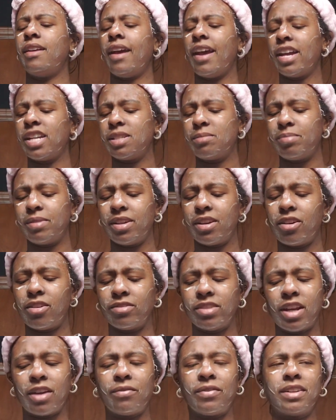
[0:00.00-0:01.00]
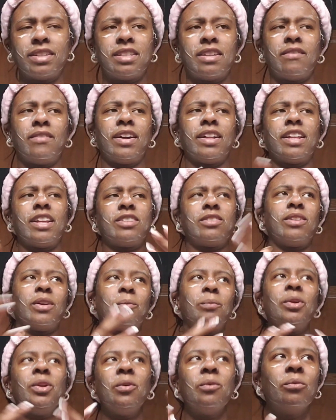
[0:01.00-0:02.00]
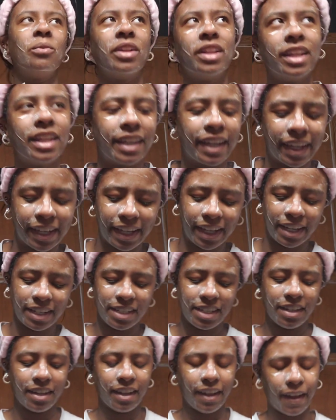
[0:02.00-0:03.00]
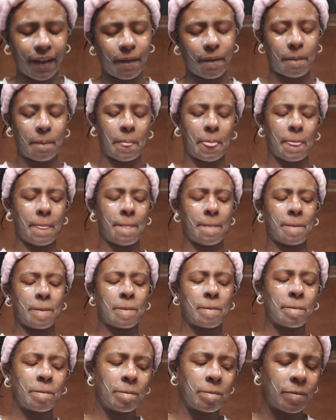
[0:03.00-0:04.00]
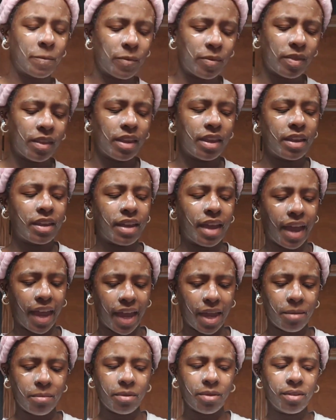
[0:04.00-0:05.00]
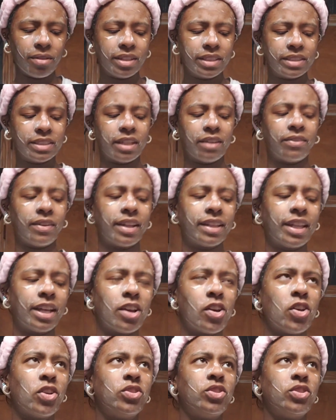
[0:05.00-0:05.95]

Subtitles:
HBO, Netflix, stuff like that. So like, we don't really like get into like cable and stuff like that.